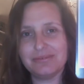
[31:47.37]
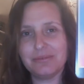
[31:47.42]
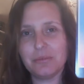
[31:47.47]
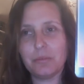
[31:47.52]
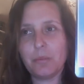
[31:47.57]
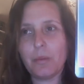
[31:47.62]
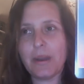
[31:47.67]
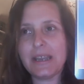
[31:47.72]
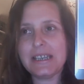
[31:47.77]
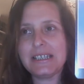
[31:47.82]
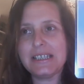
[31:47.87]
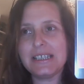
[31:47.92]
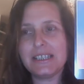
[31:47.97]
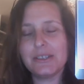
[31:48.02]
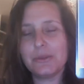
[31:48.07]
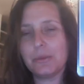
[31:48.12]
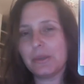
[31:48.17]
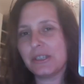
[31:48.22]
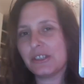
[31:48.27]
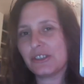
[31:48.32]
When
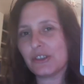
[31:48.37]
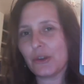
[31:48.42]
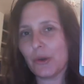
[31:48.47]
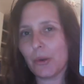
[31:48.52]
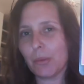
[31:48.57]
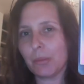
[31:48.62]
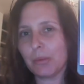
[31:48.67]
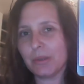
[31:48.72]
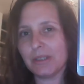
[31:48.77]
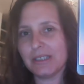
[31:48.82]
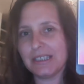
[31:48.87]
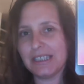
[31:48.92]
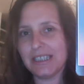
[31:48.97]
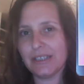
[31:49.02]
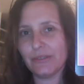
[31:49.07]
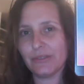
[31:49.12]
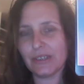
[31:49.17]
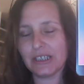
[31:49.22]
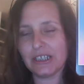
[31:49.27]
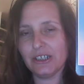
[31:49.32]
did we stop
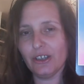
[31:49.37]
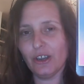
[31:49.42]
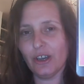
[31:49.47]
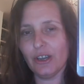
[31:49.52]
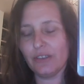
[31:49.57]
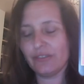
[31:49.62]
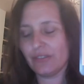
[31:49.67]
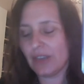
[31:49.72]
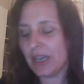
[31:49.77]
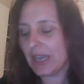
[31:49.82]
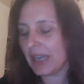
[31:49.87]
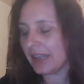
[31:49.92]
living life?